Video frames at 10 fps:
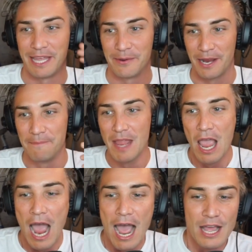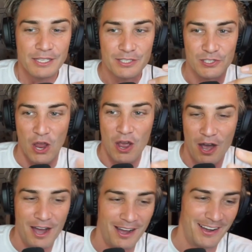There we go. So
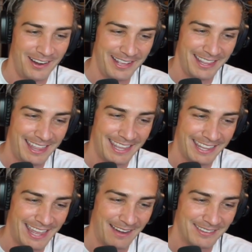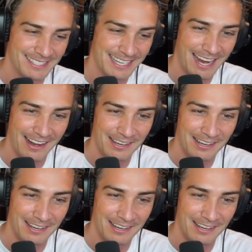that was scary.